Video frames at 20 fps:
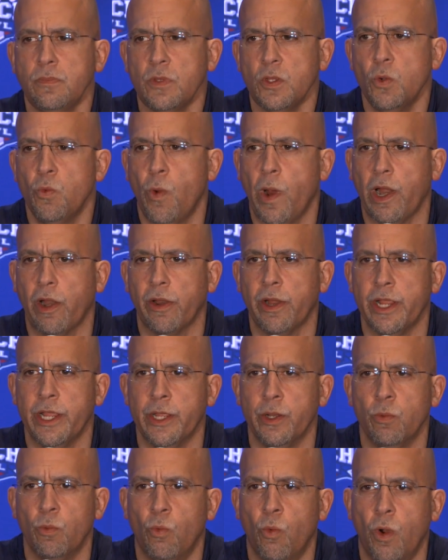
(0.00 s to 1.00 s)
where
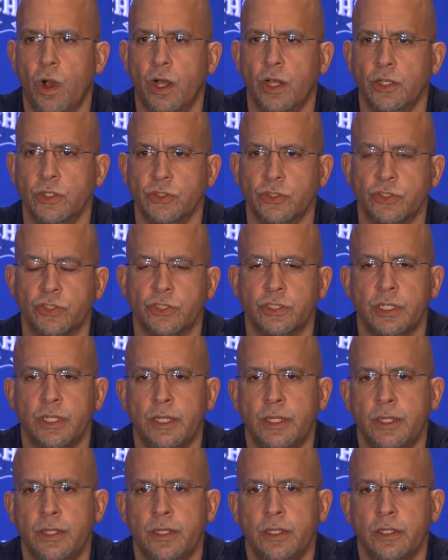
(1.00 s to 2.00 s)
it was
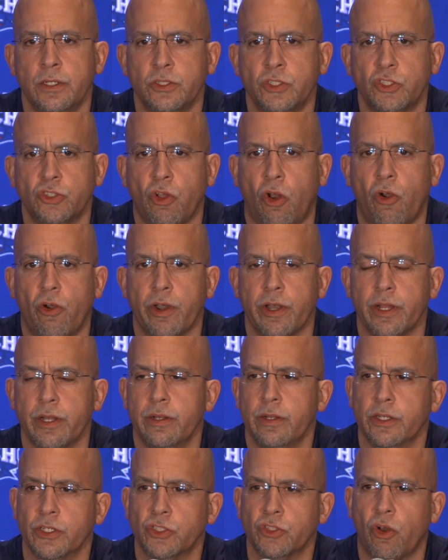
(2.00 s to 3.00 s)

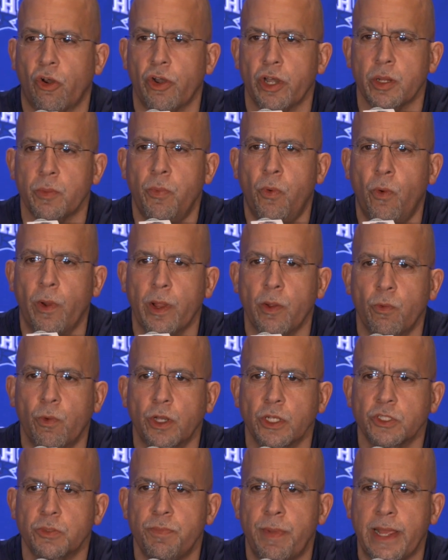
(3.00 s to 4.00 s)
started. The starting point
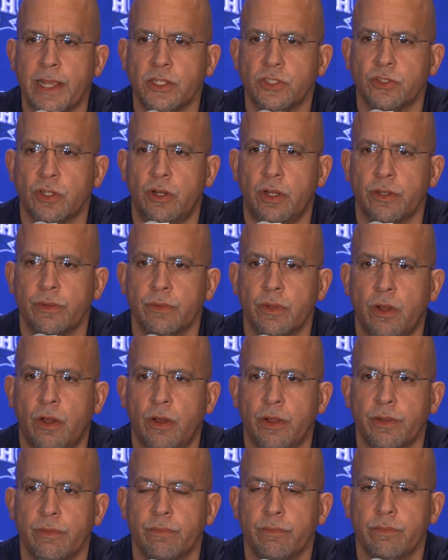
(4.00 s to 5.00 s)
was based on
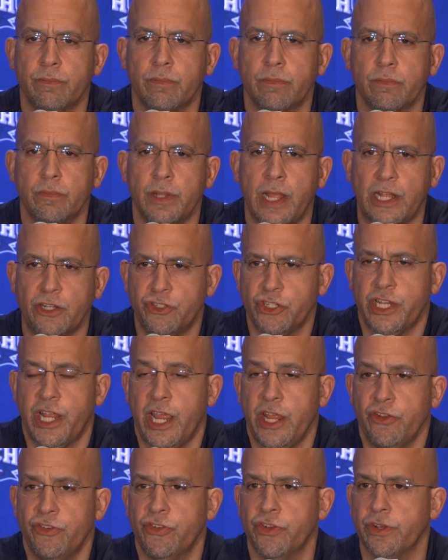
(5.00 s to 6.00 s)
on
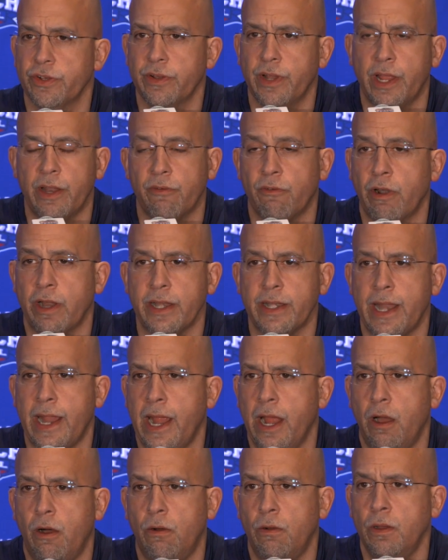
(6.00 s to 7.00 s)
education, and right
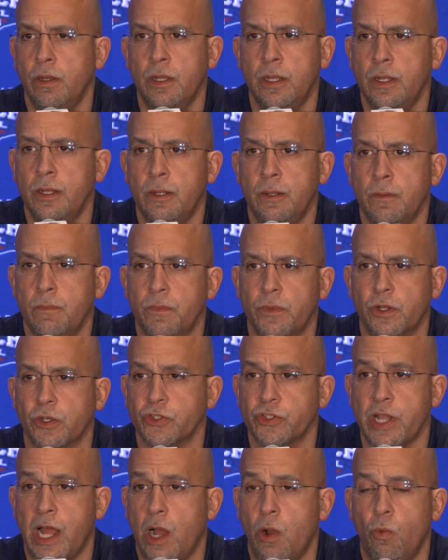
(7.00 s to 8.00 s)
now
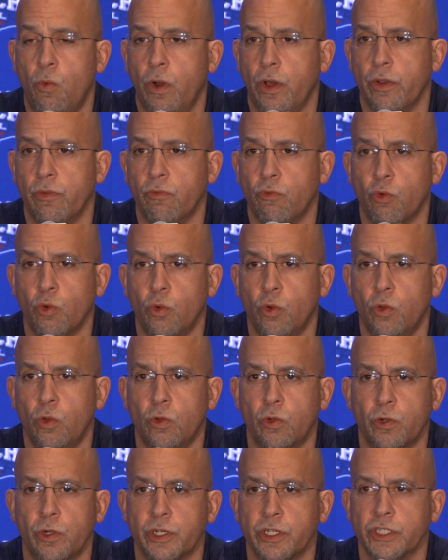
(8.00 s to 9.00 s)
there's not one
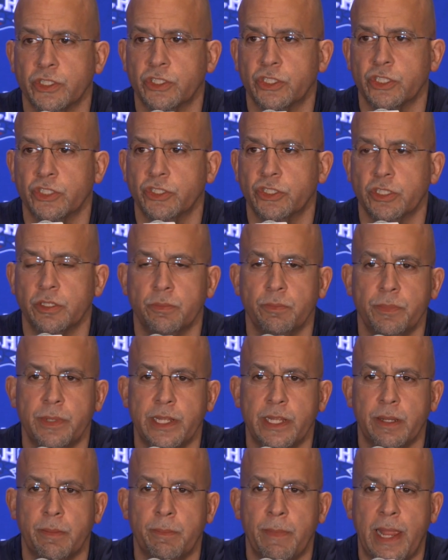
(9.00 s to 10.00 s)
rule or decision
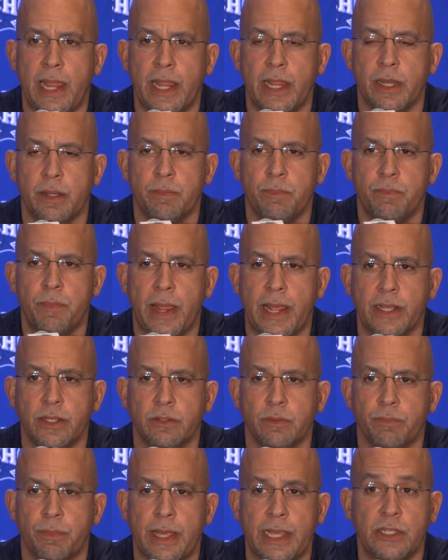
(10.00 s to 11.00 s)
being made ba-
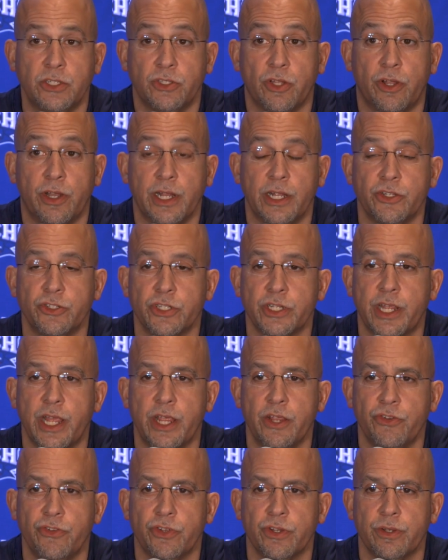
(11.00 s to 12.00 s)
based on
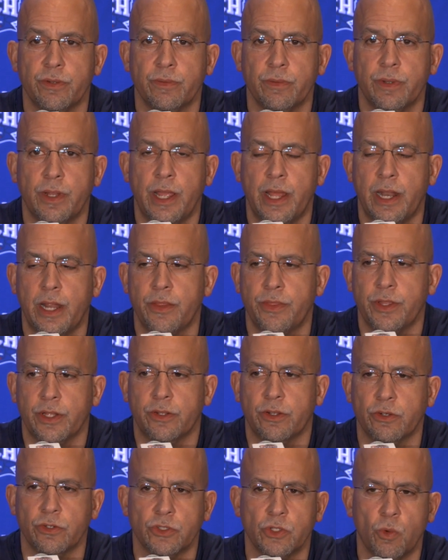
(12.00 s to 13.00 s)
education. And I think
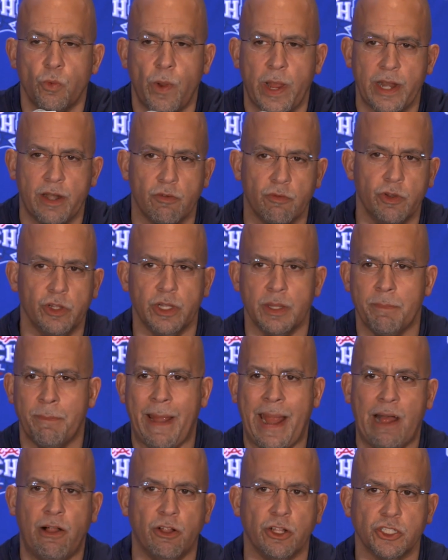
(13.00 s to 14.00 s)
there's a way to really
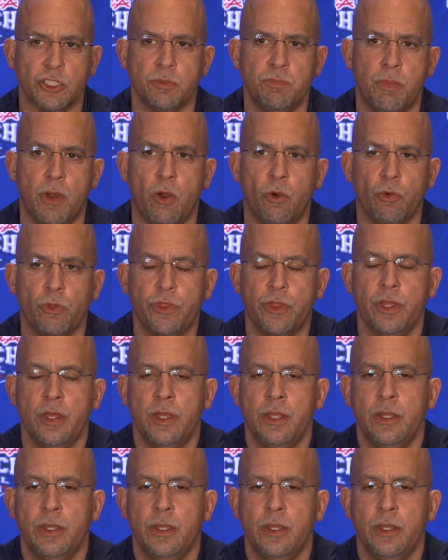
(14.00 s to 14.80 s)
balance both